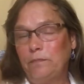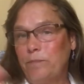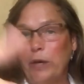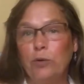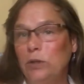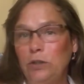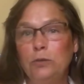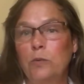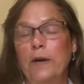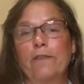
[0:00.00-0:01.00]
barrel or
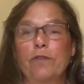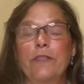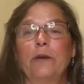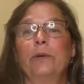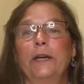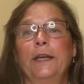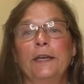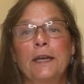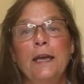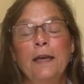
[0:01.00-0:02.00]
whatever they were
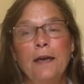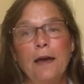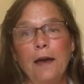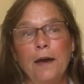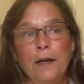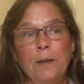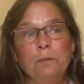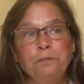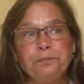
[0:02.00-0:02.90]
in.